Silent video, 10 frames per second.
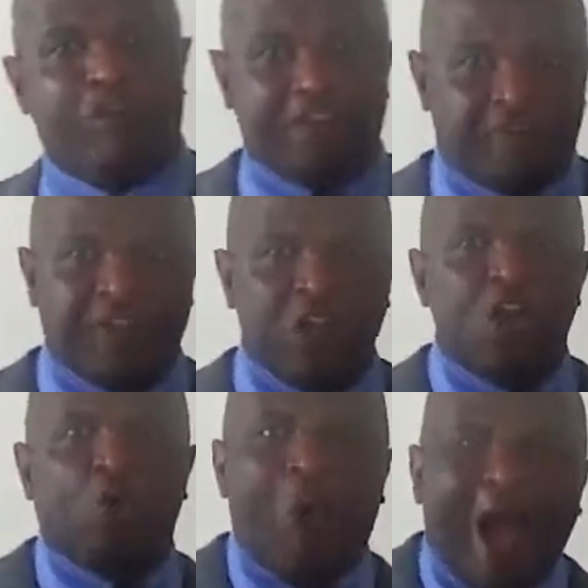heaven.
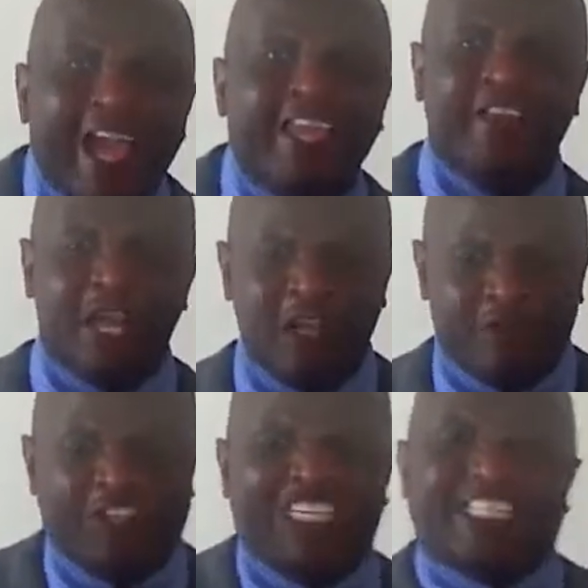Why?
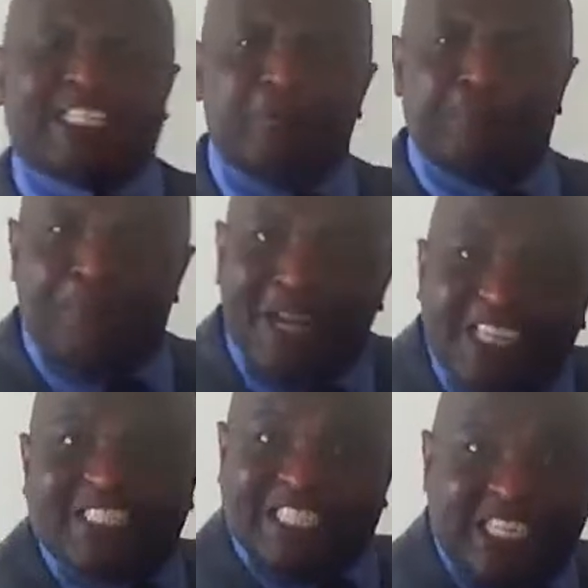The
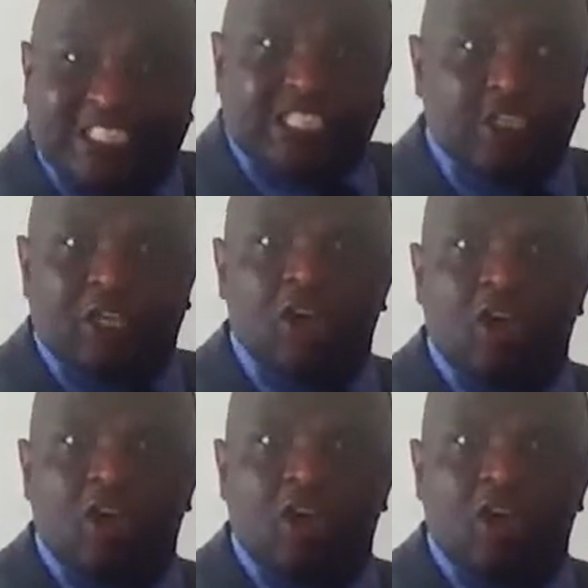simplicity